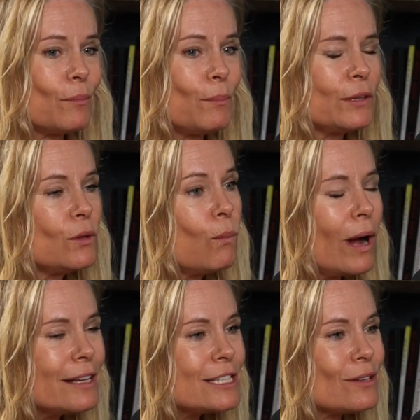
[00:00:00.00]
But the
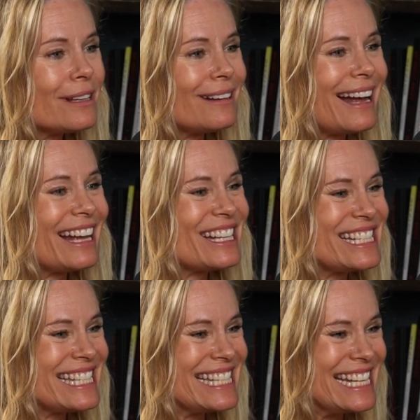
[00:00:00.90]
ones that I could
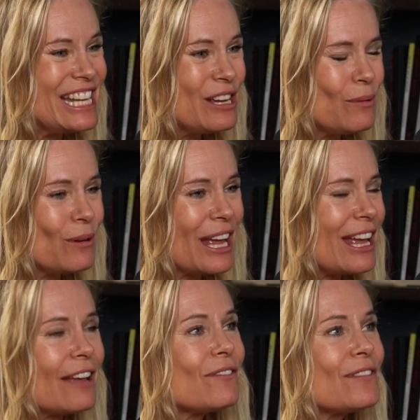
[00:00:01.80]
see,
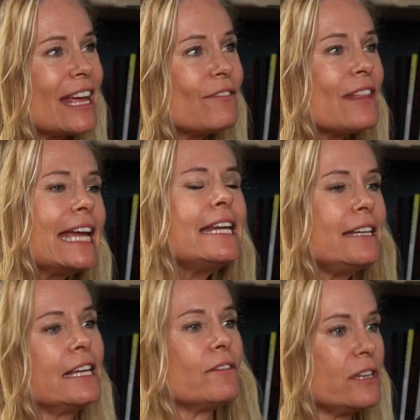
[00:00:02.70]
if they
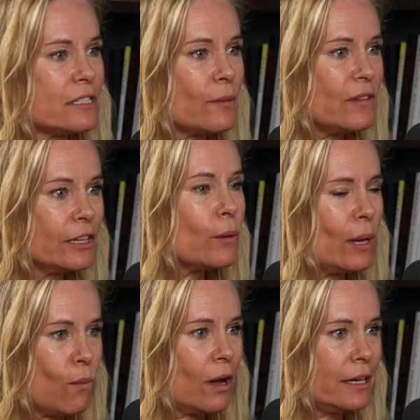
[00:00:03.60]
didn't give us something that
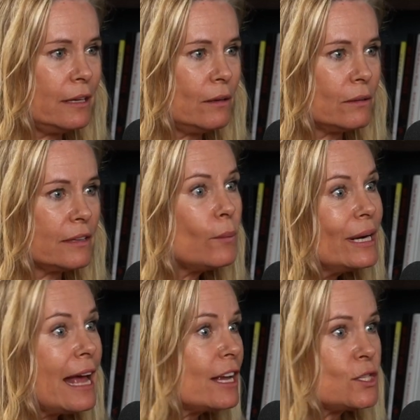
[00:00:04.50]
we wanted, then
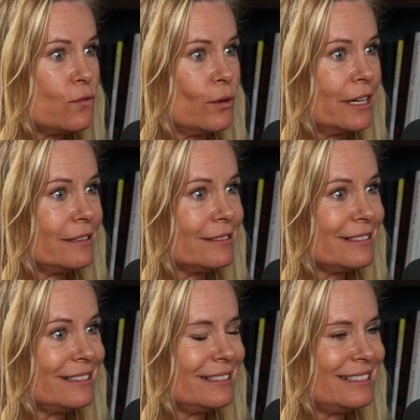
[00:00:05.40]
we'd ask for it.
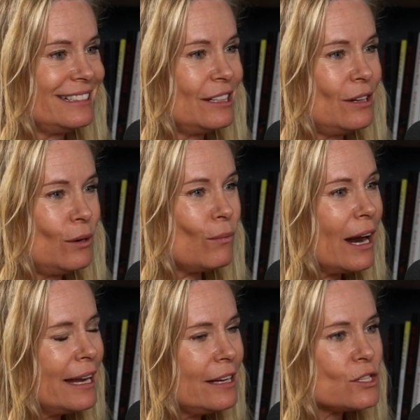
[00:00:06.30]
Mm-hmm.
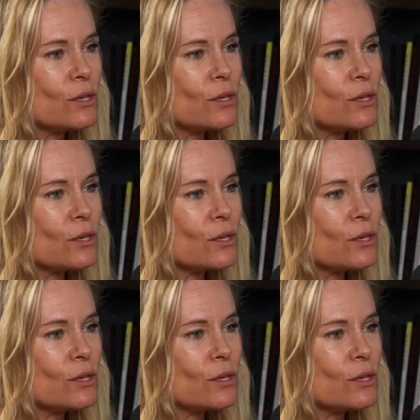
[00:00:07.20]
Right?